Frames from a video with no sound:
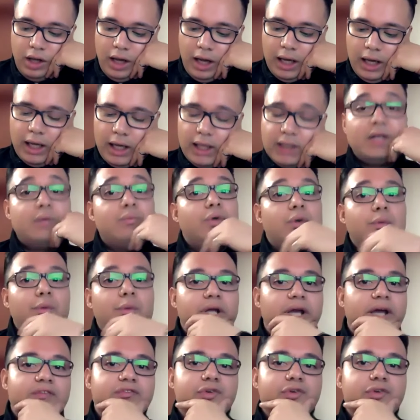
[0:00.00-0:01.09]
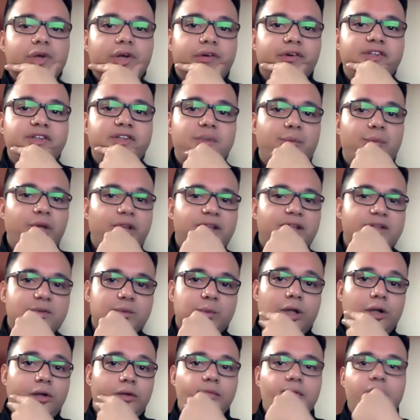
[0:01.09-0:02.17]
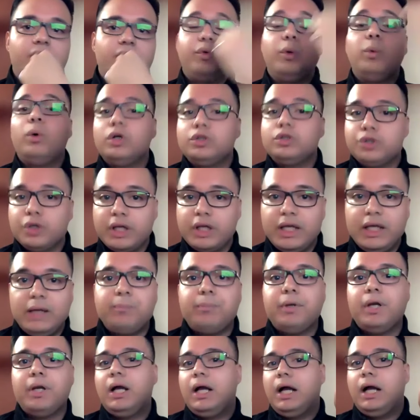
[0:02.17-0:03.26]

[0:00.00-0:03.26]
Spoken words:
then we would have to increase the width as well if we want to keep